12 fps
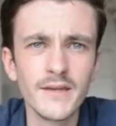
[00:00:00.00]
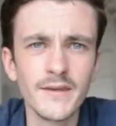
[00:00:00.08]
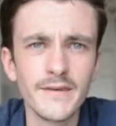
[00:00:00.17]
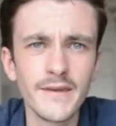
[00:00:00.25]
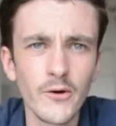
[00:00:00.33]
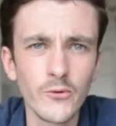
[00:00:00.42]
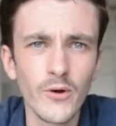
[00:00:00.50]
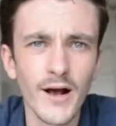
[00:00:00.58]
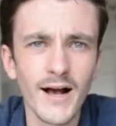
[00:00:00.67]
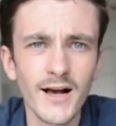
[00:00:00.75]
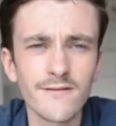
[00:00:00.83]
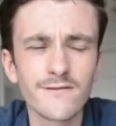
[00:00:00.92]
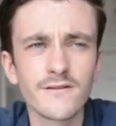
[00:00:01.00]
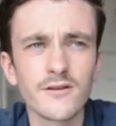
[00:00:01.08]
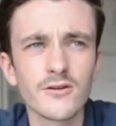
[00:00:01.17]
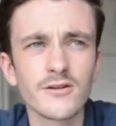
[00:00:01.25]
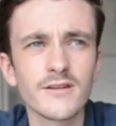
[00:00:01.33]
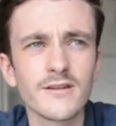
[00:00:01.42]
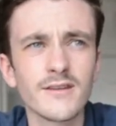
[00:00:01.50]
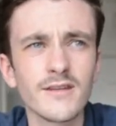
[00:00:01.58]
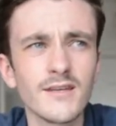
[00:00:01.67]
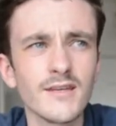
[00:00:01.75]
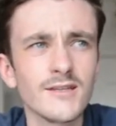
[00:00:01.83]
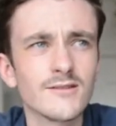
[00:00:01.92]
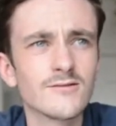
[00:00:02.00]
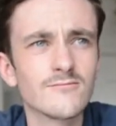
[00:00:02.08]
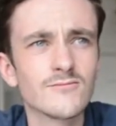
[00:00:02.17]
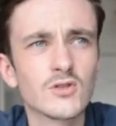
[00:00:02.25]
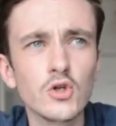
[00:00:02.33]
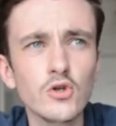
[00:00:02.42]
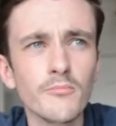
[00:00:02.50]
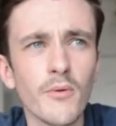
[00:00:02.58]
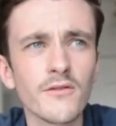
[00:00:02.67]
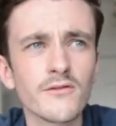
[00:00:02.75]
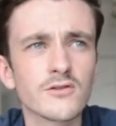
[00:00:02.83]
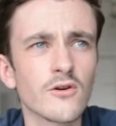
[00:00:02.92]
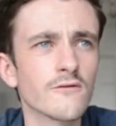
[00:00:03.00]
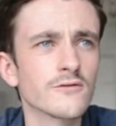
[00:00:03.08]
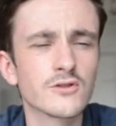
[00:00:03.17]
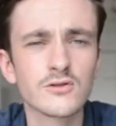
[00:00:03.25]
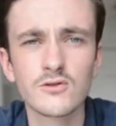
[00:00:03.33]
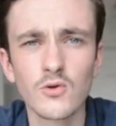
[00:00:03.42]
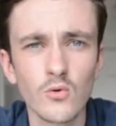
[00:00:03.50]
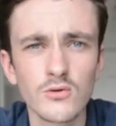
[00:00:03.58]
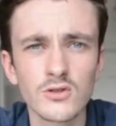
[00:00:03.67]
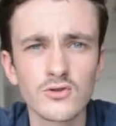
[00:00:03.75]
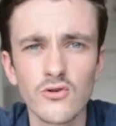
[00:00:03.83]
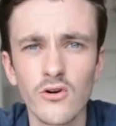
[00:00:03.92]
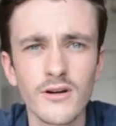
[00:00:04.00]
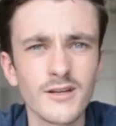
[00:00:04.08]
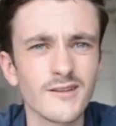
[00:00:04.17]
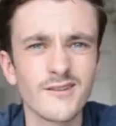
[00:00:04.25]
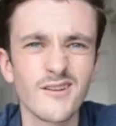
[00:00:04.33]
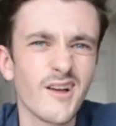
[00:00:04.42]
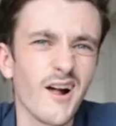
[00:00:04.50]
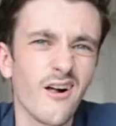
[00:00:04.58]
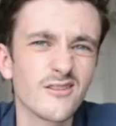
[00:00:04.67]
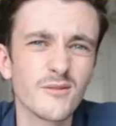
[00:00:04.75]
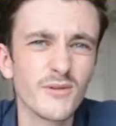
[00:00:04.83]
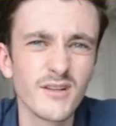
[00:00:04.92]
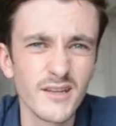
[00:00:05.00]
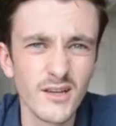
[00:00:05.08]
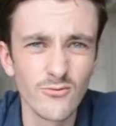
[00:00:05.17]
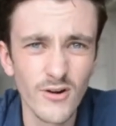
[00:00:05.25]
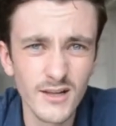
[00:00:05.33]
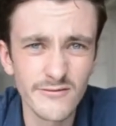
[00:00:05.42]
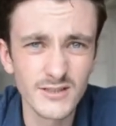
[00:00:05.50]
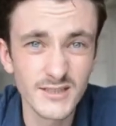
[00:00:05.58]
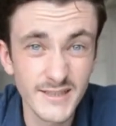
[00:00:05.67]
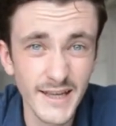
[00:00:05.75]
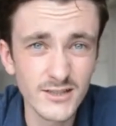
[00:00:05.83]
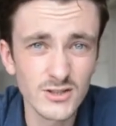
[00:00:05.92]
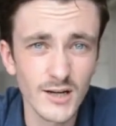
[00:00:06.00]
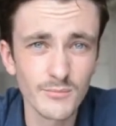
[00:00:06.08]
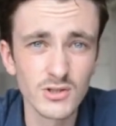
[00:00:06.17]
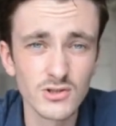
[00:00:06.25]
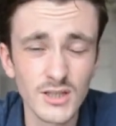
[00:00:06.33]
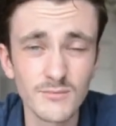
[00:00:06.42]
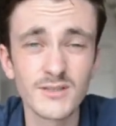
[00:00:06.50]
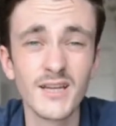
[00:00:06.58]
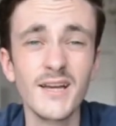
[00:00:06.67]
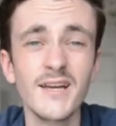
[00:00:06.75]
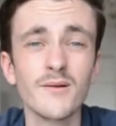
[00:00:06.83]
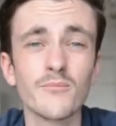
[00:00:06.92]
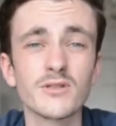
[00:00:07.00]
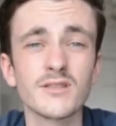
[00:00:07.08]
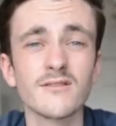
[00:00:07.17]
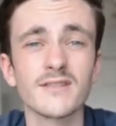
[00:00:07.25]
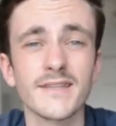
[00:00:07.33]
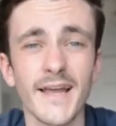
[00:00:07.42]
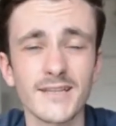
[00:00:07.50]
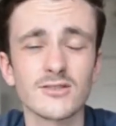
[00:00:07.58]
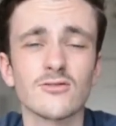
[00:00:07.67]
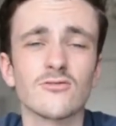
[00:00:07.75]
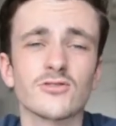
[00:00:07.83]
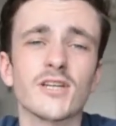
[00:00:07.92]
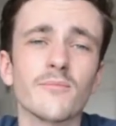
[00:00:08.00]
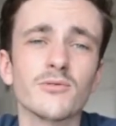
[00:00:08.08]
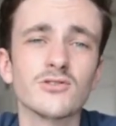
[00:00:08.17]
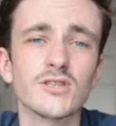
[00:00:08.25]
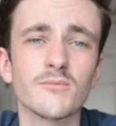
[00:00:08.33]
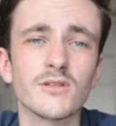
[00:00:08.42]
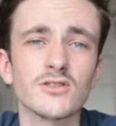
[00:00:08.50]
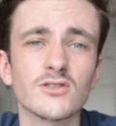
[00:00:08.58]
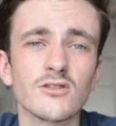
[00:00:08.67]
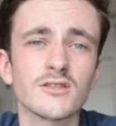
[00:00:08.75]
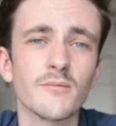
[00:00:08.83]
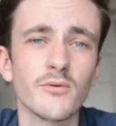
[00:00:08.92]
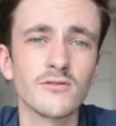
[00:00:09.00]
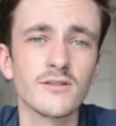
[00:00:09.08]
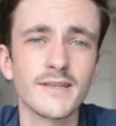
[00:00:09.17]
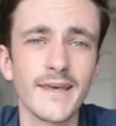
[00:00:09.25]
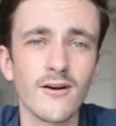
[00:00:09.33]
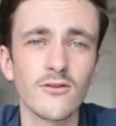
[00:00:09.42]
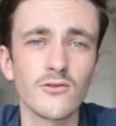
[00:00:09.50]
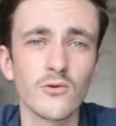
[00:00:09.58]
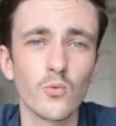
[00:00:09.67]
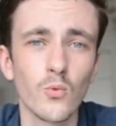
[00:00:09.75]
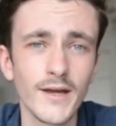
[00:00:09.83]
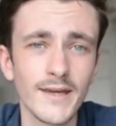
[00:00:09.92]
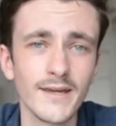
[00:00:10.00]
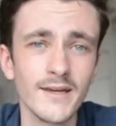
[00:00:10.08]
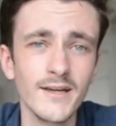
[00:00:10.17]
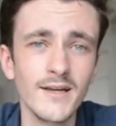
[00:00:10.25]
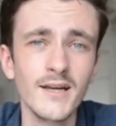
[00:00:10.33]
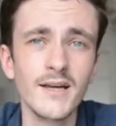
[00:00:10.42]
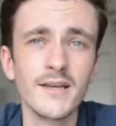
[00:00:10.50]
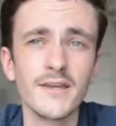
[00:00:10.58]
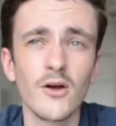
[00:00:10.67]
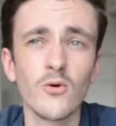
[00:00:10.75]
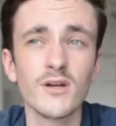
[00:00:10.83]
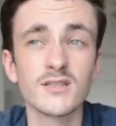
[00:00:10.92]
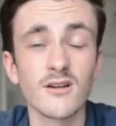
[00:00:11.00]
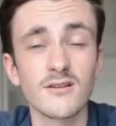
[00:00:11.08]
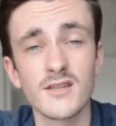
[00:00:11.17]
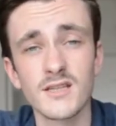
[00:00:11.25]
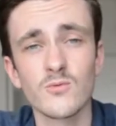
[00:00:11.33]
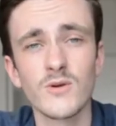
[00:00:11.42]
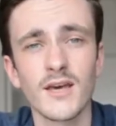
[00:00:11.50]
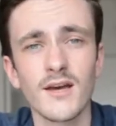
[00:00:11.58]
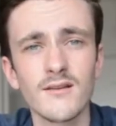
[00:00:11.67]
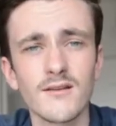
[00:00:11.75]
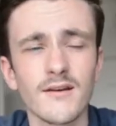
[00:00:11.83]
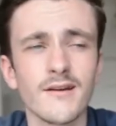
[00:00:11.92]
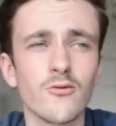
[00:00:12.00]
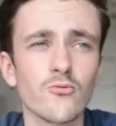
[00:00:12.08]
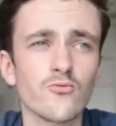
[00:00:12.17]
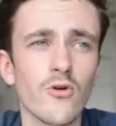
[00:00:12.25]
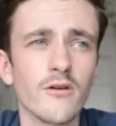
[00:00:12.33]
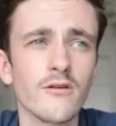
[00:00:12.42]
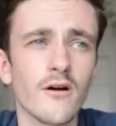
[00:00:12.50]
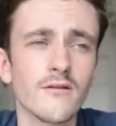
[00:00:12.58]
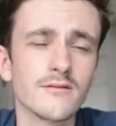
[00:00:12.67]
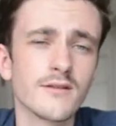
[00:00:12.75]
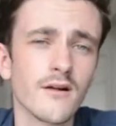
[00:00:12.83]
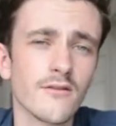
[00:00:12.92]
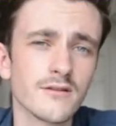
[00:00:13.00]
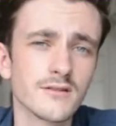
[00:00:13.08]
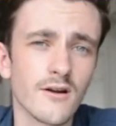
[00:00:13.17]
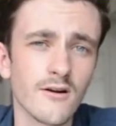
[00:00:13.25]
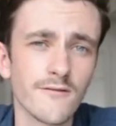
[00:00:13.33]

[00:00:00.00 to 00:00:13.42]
Now, after the 2 months of soul-destroying and ultimately irrelevant state championships, Brazil's national championship is just about to get underway. Now, it starts this weekend and it'll run until the start